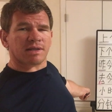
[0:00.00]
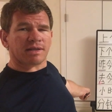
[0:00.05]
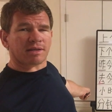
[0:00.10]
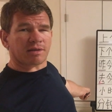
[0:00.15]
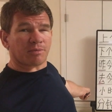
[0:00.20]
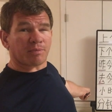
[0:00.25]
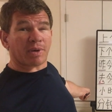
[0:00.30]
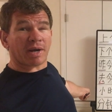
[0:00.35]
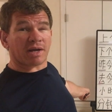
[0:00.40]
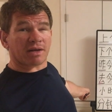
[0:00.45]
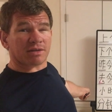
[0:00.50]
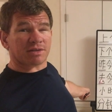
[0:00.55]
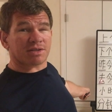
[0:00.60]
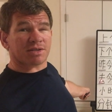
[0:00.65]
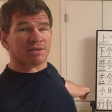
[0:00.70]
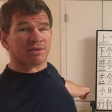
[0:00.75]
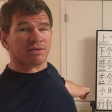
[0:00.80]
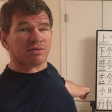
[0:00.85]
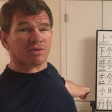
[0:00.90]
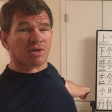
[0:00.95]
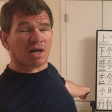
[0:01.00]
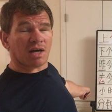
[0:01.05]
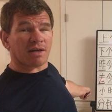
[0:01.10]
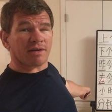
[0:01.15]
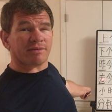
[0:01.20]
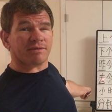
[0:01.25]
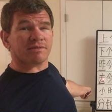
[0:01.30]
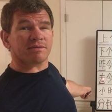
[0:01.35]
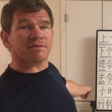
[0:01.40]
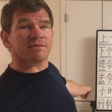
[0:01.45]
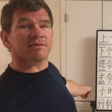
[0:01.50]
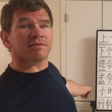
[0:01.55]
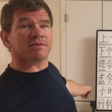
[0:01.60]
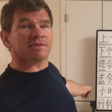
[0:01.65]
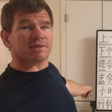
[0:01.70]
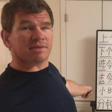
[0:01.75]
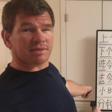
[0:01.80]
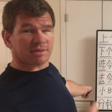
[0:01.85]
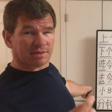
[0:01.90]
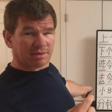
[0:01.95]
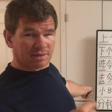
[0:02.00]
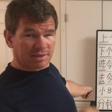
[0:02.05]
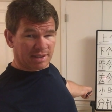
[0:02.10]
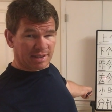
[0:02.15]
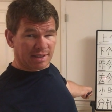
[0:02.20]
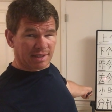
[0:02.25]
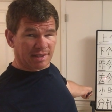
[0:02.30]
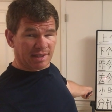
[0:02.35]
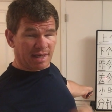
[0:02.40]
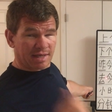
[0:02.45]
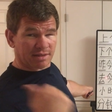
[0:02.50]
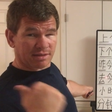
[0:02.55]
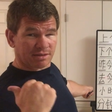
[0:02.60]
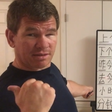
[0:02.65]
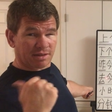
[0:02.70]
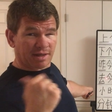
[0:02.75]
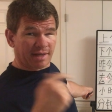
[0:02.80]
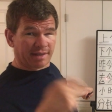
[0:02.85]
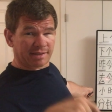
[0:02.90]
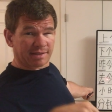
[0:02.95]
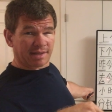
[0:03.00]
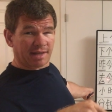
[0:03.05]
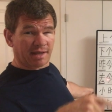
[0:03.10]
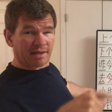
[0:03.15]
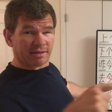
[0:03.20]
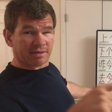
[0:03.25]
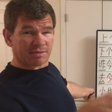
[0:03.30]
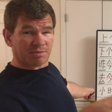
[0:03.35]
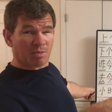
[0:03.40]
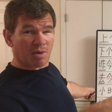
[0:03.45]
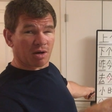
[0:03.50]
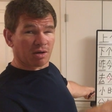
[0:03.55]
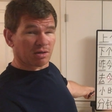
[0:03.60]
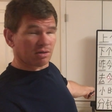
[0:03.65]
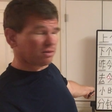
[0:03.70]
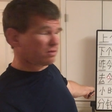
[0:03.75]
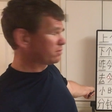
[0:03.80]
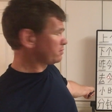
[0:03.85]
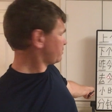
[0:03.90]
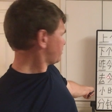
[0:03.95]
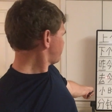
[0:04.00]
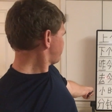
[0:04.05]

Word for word: compared to uh, to yesterday, today, and tomorrow.